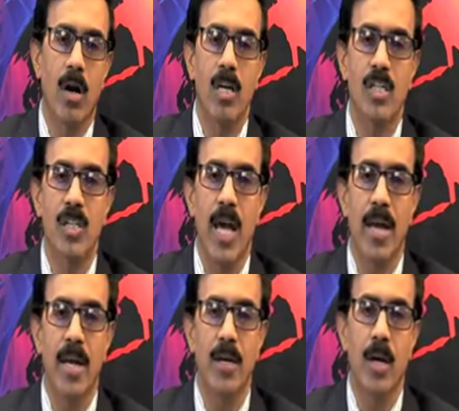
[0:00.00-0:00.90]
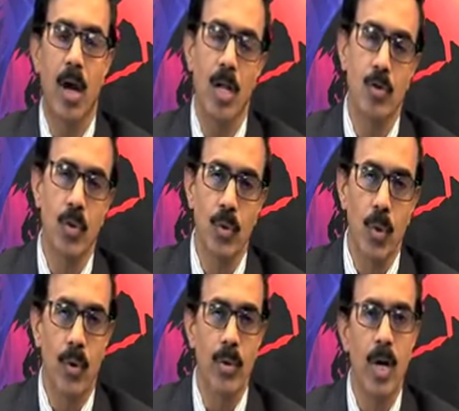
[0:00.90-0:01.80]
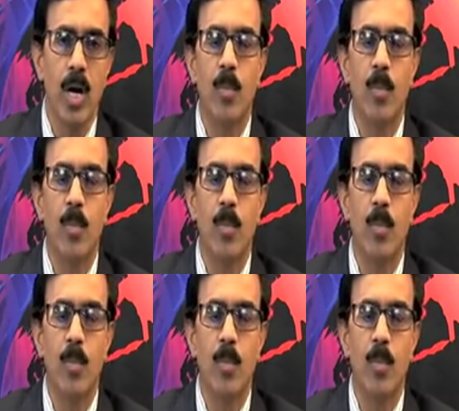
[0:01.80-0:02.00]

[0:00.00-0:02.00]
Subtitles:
called stannane are also known,